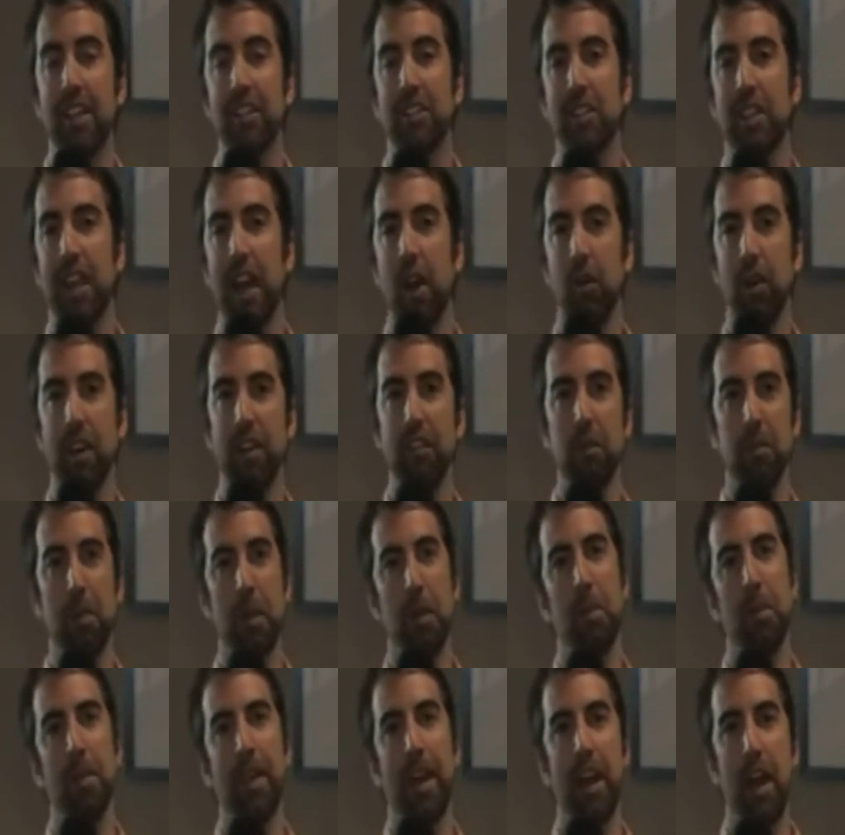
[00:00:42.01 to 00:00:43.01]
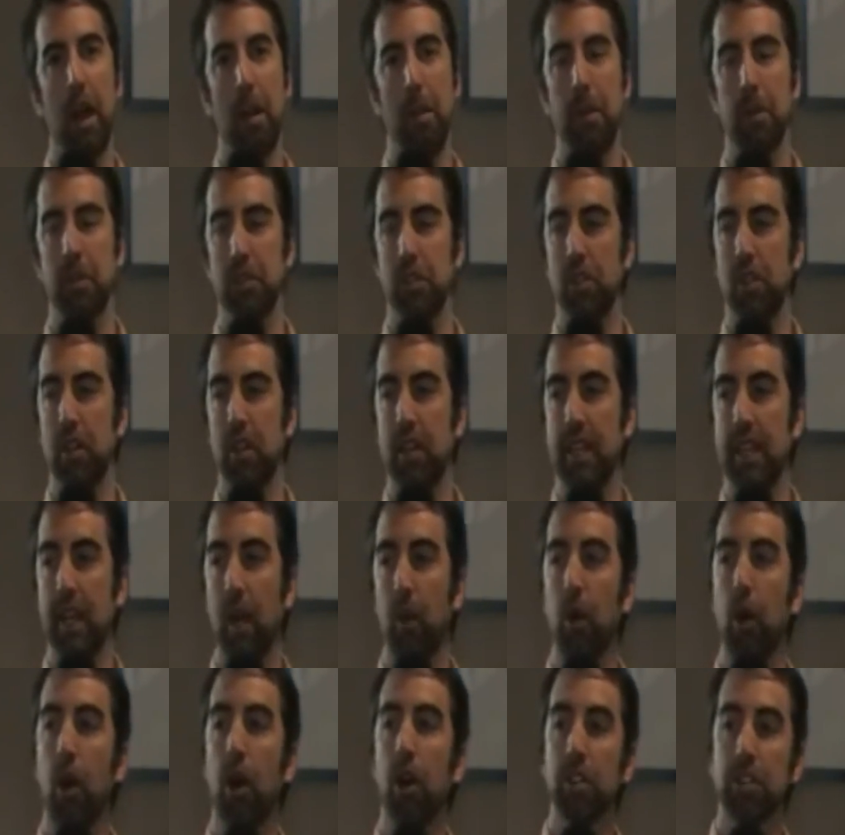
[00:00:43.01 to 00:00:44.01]
So now we're giving people that opportunity,
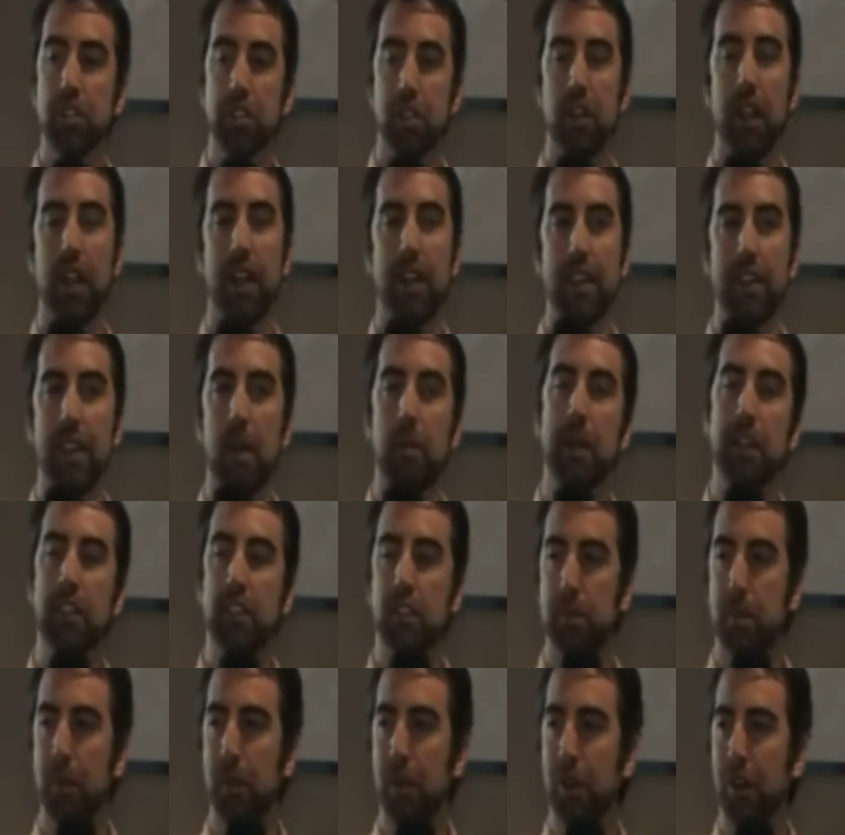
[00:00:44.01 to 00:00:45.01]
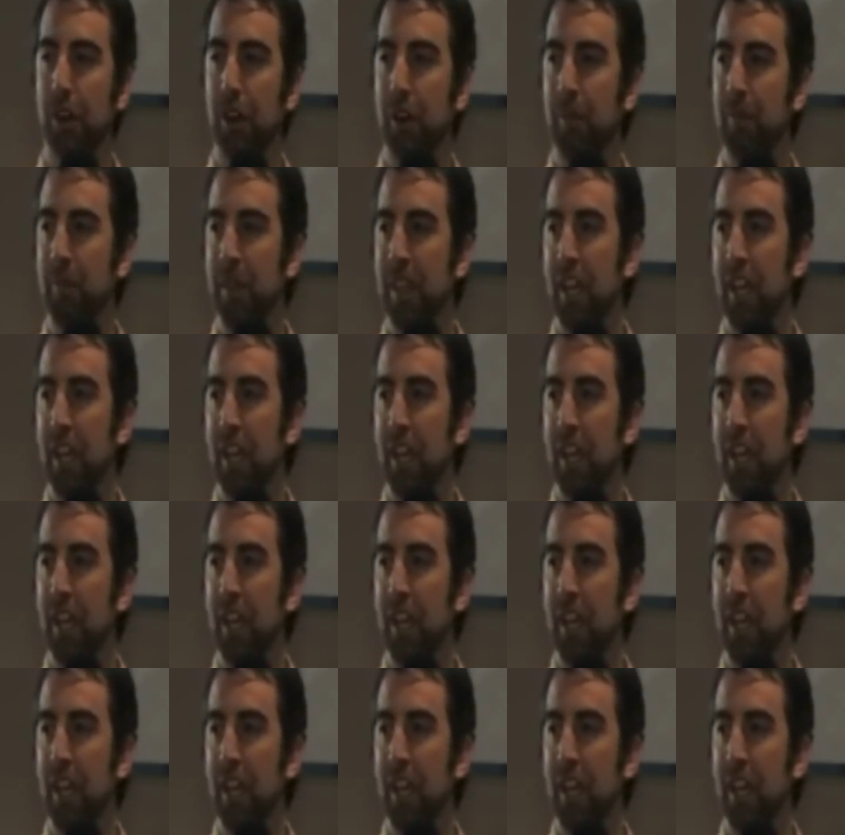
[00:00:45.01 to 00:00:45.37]
and we're also letting them explore.